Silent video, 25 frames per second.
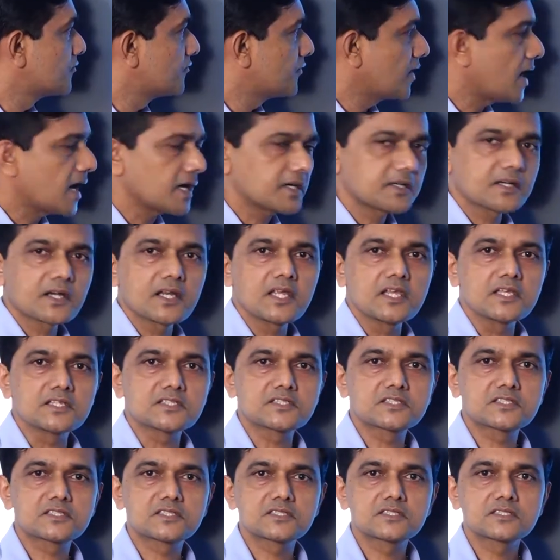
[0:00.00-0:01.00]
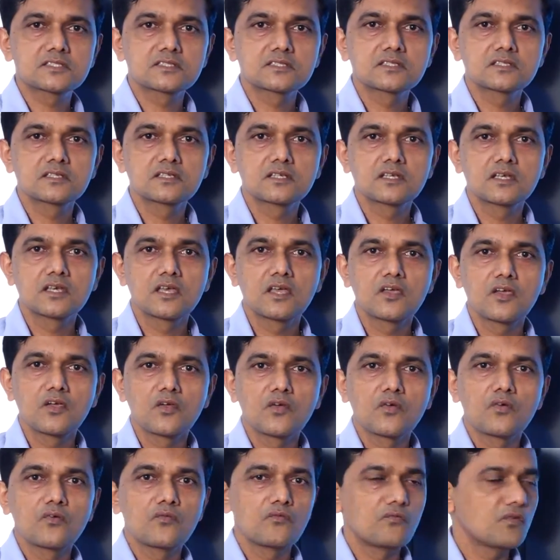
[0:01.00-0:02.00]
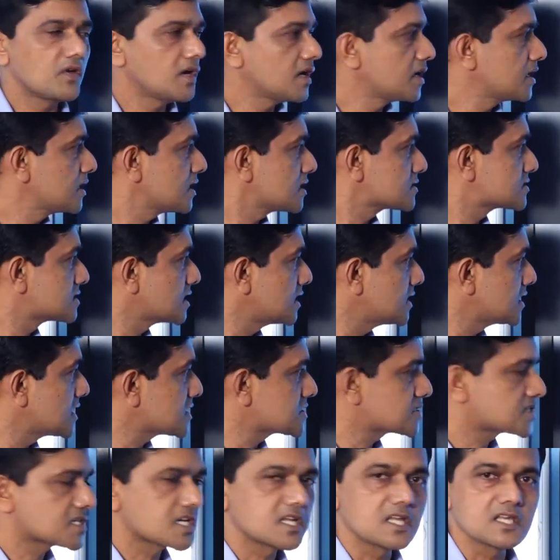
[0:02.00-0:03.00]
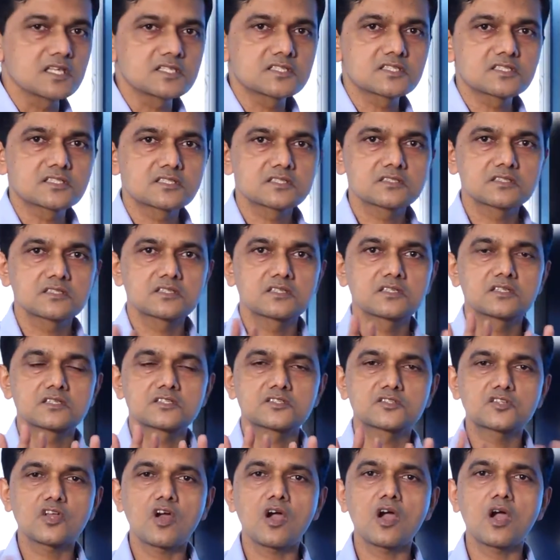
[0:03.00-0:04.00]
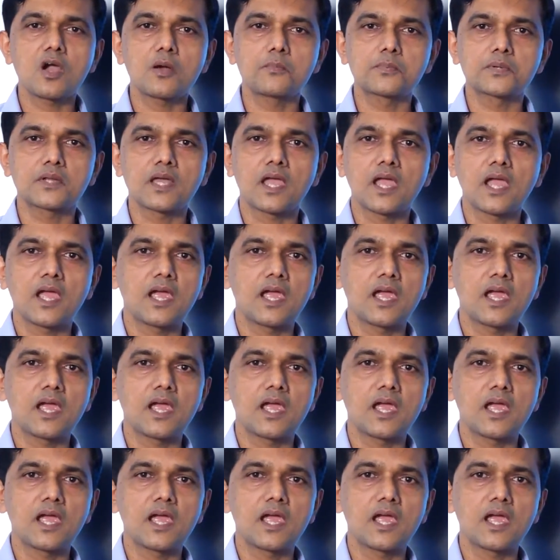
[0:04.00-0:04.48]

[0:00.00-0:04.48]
Factories, various industries stopped,